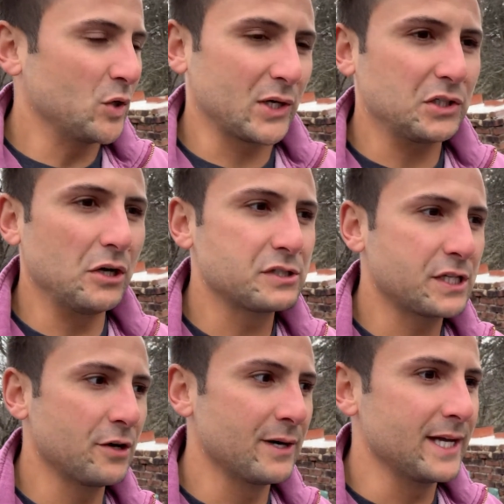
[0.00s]
We're close
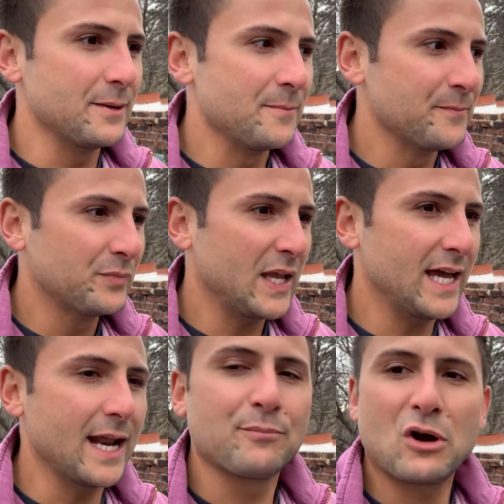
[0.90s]
to it.
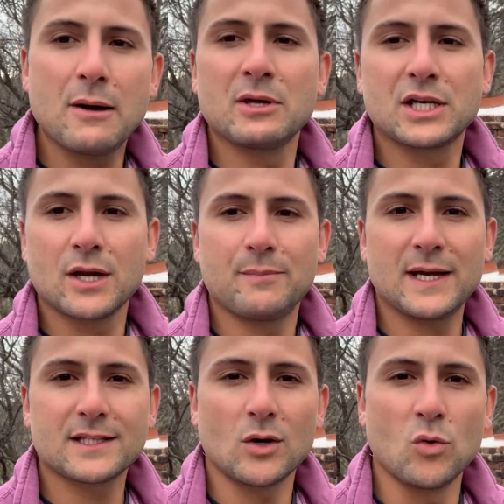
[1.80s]
And I probably could have
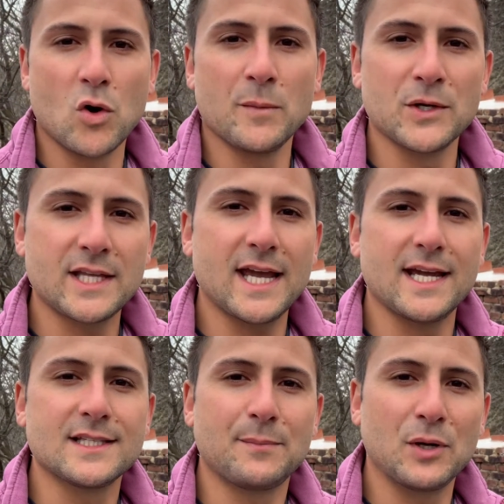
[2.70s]
picked a warmer day to